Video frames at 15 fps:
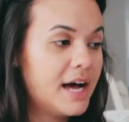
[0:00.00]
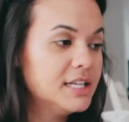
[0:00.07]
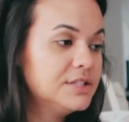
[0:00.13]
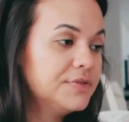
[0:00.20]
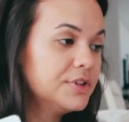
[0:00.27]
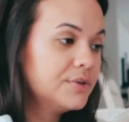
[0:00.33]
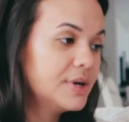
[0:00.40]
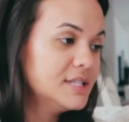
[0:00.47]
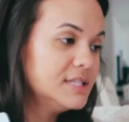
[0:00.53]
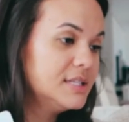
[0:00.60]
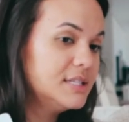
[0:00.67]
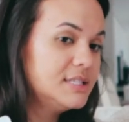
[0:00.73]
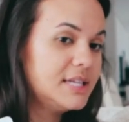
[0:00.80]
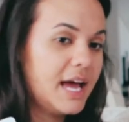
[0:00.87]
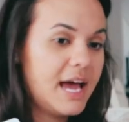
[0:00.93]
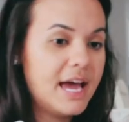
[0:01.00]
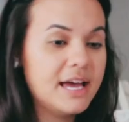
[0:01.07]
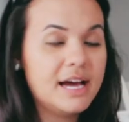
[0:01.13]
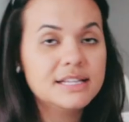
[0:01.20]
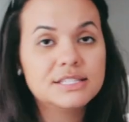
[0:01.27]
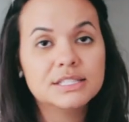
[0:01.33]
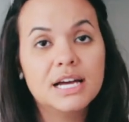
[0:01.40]
As for the rest of the day,
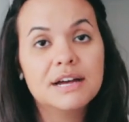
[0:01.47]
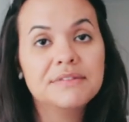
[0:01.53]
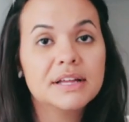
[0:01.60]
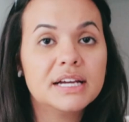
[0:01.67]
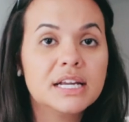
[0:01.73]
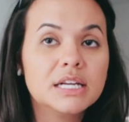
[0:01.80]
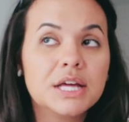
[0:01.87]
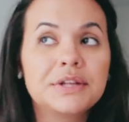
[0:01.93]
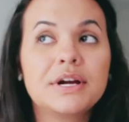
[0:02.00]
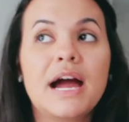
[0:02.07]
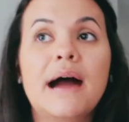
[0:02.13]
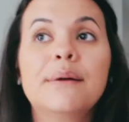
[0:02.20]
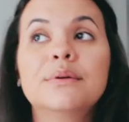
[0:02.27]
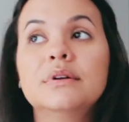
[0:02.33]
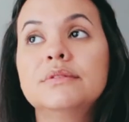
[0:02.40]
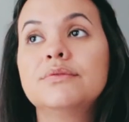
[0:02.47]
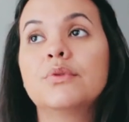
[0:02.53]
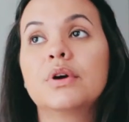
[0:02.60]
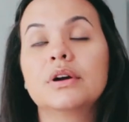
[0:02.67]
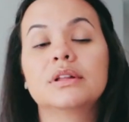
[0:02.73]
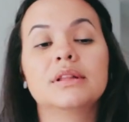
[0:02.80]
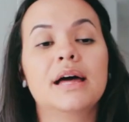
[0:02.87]
I still have like another hour of
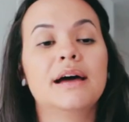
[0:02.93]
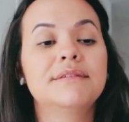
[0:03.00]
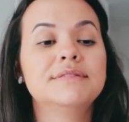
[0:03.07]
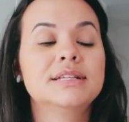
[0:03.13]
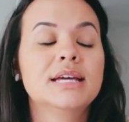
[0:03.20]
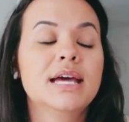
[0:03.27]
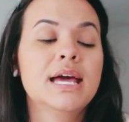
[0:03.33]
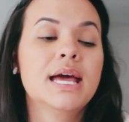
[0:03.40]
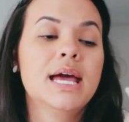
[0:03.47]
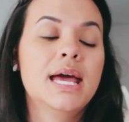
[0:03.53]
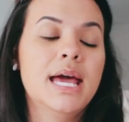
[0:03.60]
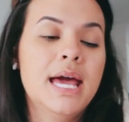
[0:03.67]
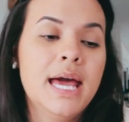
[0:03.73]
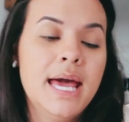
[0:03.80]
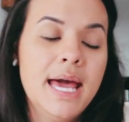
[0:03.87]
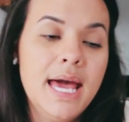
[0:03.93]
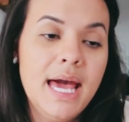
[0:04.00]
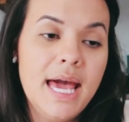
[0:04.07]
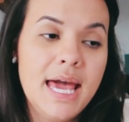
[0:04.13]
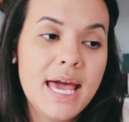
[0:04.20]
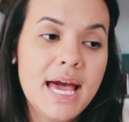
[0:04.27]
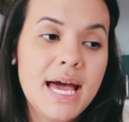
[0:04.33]
work left
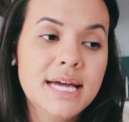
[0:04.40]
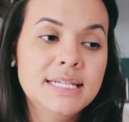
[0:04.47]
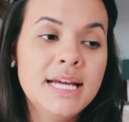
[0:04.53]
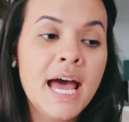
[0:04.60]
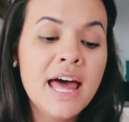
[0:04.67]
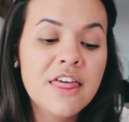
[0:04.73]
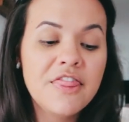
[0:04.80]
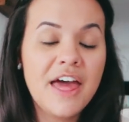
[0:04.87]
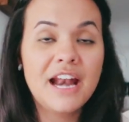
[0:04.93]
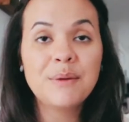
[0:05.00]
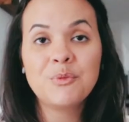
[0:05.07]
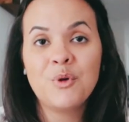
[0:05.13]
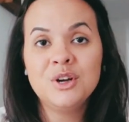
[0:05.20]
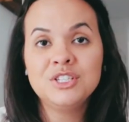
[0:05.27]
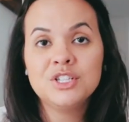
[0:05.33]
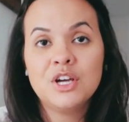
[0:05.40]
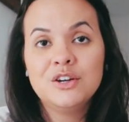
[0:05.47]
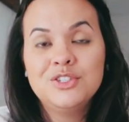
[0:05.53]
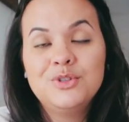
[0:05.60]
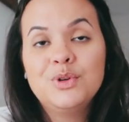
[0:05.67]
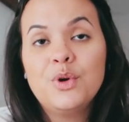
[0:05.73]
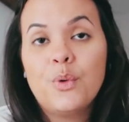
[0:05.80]
and then I'm going to go
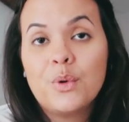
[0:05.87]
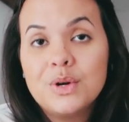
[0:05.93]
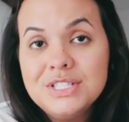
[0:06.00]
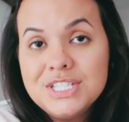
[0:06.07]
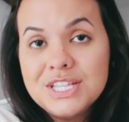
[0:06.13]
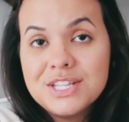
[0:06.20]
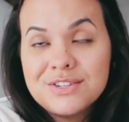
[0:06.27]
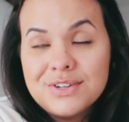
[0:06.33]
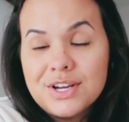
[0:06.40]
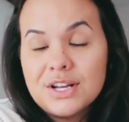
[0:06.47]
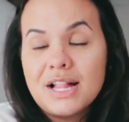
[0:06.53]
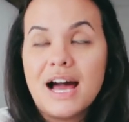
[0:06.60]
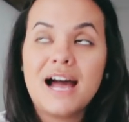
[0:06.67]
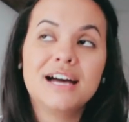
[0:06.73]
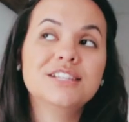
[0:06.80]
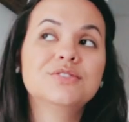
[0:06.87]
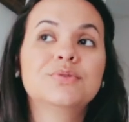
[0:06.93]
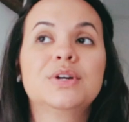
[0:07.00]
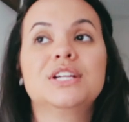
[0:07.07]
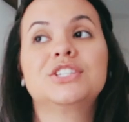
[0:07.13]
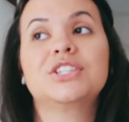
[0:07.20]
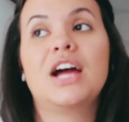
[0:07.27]
to an Orange Theory class,
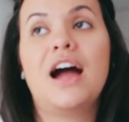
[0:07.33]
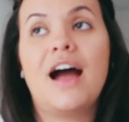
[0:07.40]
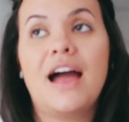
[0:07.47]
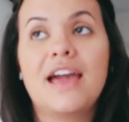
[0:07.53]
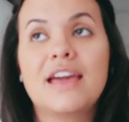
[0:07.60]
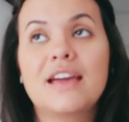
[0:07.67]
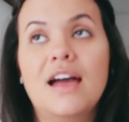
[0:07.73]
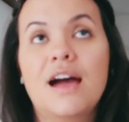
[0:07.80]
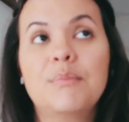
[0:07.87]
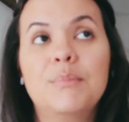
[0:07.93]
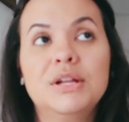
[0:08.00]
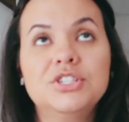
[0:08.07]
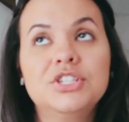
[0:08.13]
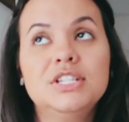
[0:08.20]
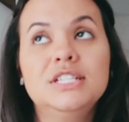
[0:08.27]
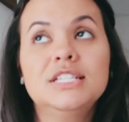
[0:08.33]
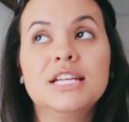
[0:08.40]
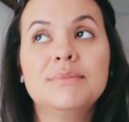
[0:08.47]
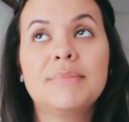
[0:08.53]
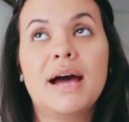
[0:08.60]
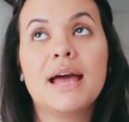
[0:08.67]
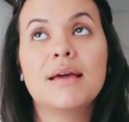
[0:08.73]
which I have mentioned
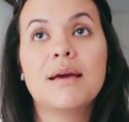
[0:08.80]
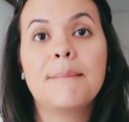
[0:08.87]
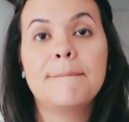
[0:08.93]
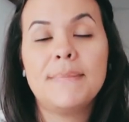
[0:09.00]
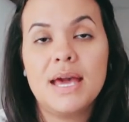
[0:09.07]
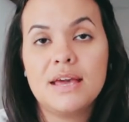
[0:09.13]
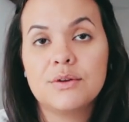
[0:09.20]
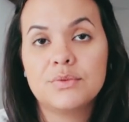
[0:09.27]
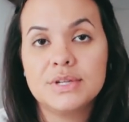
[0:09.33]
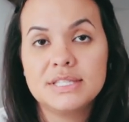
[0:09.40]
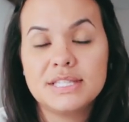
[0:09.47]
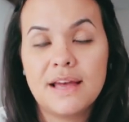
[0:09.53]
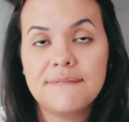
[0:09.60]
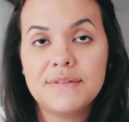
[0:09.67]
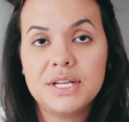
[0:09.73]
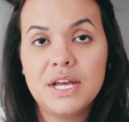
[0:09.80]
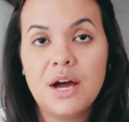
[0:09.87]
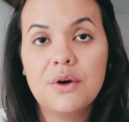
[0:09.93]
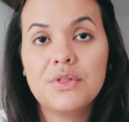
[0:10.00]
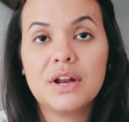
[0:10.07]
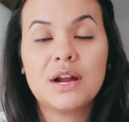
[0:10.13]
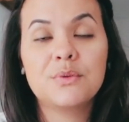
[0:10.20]
in my May reset
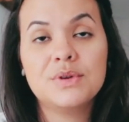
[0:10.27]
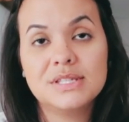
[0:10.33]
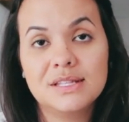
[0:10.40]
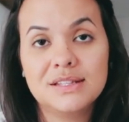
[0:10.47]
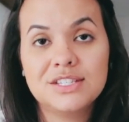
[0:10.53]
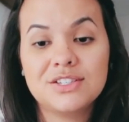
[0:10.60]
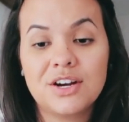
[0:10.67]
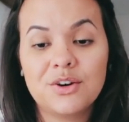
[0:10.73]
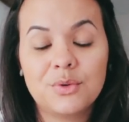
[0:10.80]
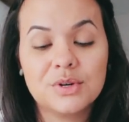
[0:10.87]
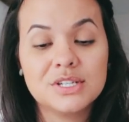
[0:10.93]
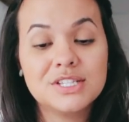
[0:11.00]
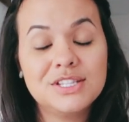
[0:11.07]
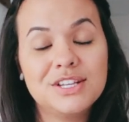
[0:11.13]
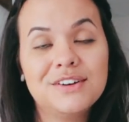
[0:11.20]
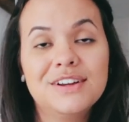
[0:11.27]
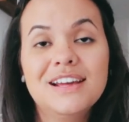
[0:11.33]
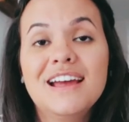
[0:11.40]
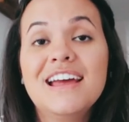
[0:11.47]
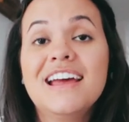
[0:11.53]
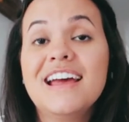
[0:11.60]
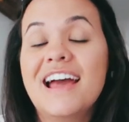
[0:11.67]
video that I recently started Orange
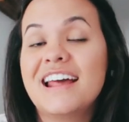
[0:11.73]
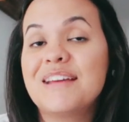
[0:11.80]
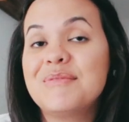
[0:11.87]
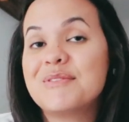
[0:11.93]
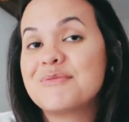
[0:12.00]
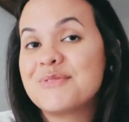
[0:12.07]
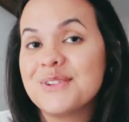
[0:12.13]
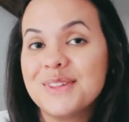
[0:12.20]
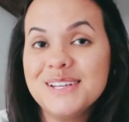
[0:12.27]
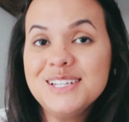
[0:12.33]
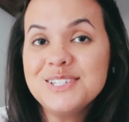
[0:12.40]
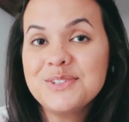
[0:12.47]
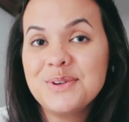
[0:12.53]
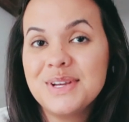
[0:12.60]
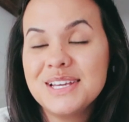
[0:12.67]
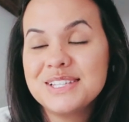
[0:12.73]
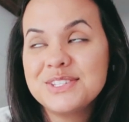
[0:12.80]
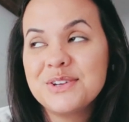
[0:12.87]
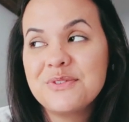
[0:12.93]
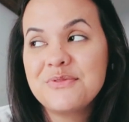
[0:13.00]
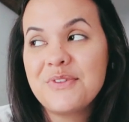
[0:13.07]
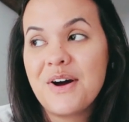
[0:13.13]
Theory, and I've been really enjoying it
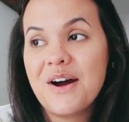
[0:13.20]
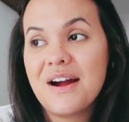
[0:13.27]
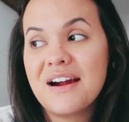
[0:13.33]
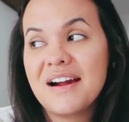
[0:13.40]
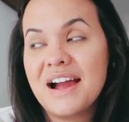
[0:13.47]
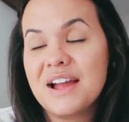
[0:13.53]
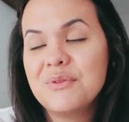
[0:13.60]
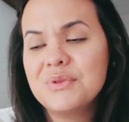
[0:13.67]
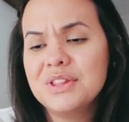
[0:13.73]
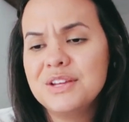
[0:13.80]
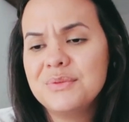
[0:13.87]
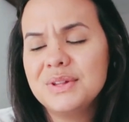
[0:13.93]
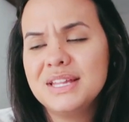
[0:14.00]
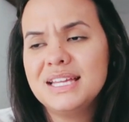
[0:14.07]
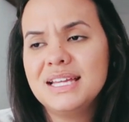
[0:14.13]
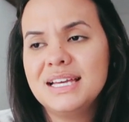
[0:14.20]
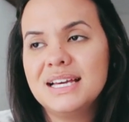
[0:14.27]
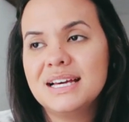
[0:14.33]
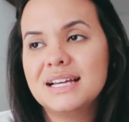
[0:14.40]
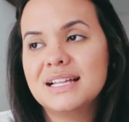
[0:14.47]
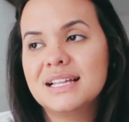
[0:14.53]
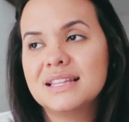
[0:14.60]
so far. I really,
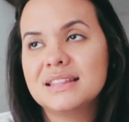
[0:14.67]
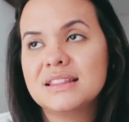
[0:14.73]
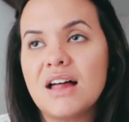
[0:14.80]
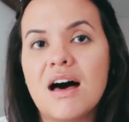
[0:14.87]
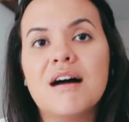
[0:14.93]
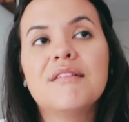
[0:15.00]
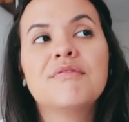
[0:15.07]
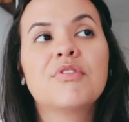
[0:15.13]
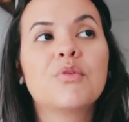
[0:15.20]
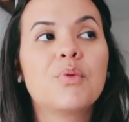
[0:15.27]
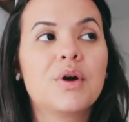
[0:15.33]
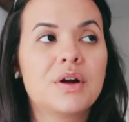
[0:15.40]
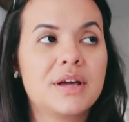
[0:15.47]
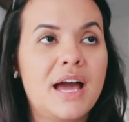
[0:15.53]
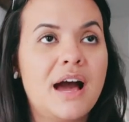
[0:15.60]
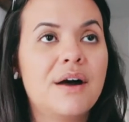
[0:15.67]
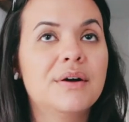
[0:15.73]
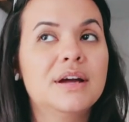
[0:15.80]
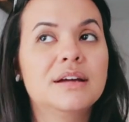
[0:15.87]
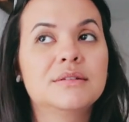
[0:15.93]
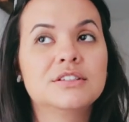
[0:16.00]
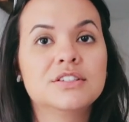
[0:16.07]
really love the
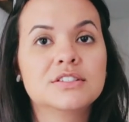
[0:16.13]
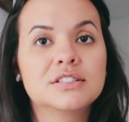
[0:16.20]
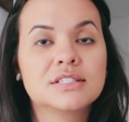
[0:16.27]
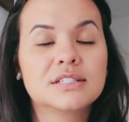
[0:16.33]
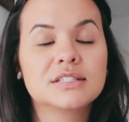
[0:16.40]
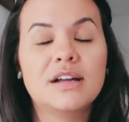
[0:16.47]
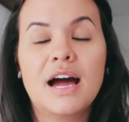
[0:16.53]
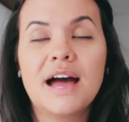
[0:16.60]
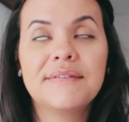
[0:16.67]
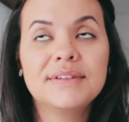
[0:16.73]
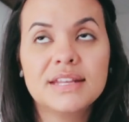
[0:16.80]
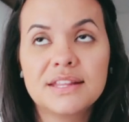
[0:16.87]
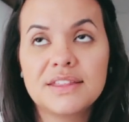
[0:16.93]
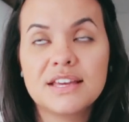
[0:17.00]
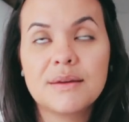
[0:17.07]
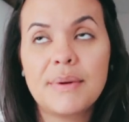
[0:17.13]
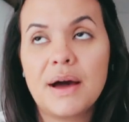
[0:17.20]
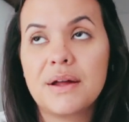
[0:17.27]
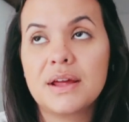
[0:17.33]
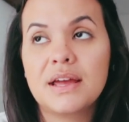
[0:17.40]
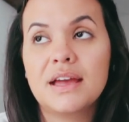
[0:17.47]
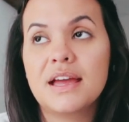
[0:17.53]
workout and just not having to think
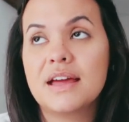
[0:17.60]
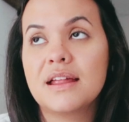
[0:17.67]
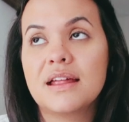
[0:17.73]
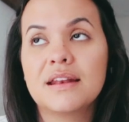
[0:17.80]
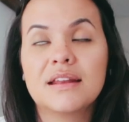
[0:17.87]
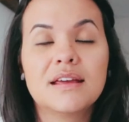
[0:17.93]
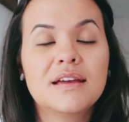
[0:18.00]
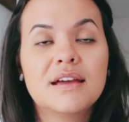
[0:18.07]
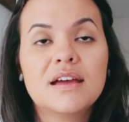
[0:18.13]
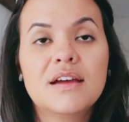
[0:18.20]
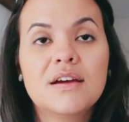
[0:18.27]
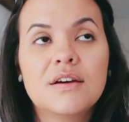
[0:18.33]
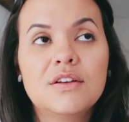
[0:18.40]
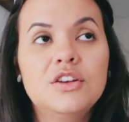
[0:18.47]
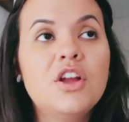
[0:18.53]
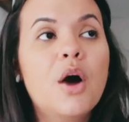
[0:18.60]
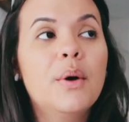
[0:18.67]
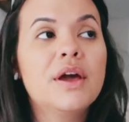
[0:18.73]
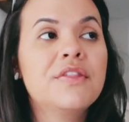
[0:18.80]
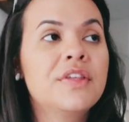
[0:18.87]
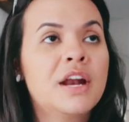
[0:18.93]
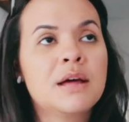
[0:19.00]
about it and
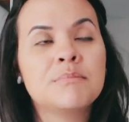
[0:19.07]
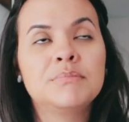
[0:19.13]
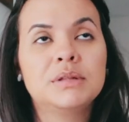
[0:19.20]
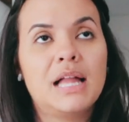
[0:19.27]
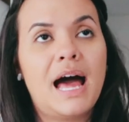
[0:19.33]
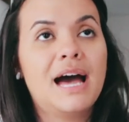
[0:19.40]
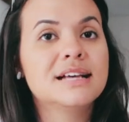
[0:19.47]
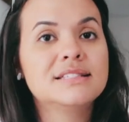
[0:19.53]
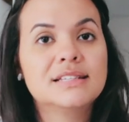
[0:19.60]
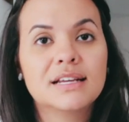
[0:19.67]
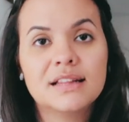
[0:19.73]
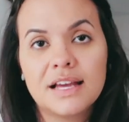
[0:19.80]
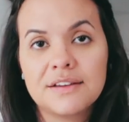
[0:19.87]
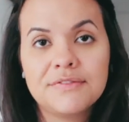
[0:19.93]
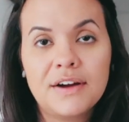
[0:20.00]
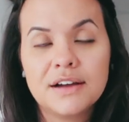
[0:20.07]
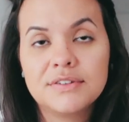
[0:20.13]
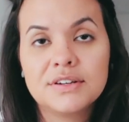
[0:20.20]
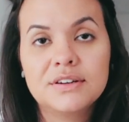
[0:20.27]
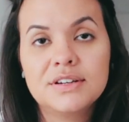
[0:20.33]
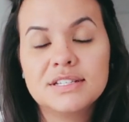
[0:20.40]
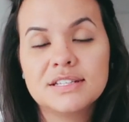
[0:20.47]
knowing that I'm blasting like
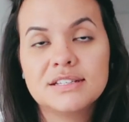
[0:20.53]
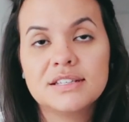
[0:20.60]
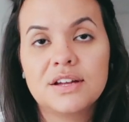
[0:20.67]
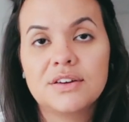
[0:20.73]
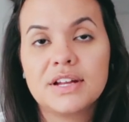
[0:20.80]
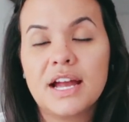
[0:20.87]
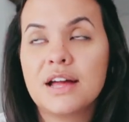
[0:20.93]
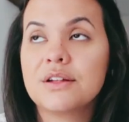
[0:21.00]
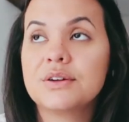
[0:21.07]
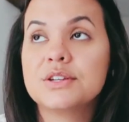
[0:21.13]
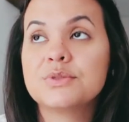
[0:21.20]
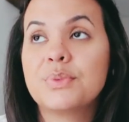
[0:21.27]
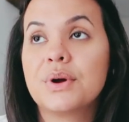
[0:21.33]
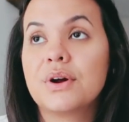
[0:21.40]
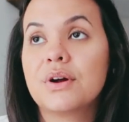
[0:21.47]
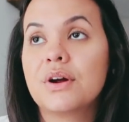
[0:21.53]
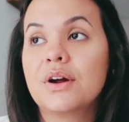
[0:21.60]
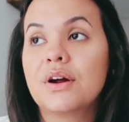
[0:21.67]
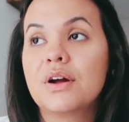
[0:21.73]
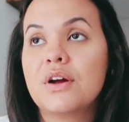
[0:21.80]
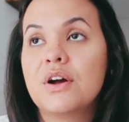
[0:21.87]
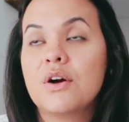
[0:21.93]
500 to 600 calories
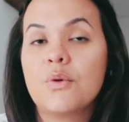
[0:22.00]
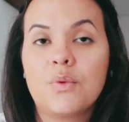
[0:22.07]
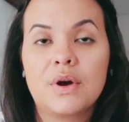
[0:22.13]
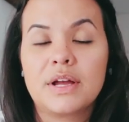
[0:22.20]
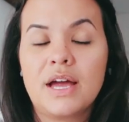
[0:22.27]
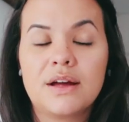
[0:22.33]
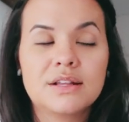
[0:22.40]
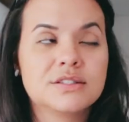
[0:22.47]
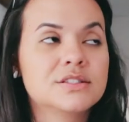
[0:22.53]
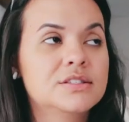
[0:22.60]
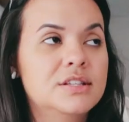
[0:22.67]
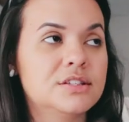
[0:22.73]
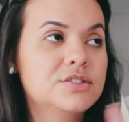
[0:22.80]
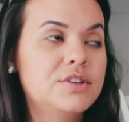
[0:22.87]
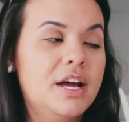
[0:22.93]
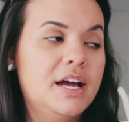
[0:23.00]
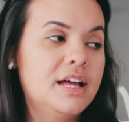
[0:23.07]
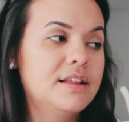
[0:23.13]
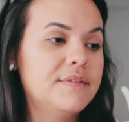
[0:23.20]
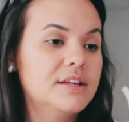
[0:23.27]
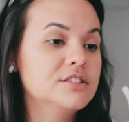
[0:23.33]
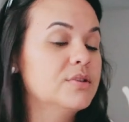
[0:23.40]
per workout. It's, it's great,
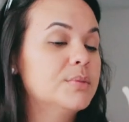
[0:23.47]
I love it.